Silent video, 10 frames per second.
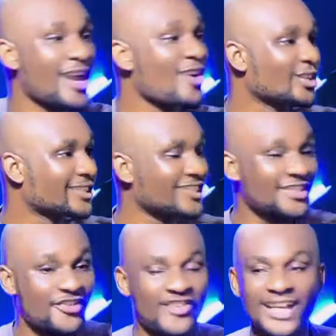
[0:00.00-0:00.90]
When God tells
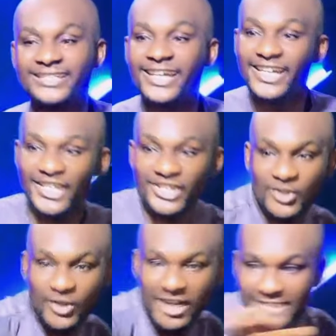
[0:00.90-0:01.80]
him fast, he
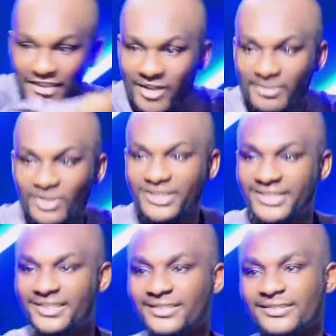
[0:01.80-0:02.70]
surrounds the family with
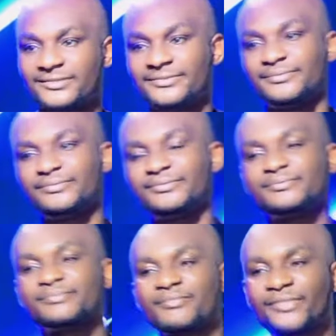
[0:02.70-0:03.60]
it.
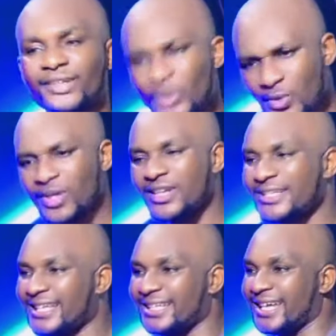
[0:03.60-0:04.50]
Do we
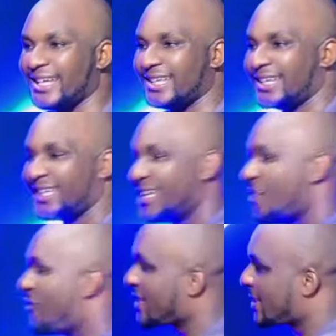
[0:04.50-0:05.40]
understand that?
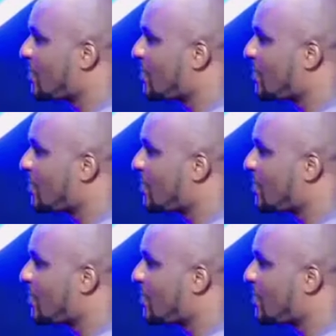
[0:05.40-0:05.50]
1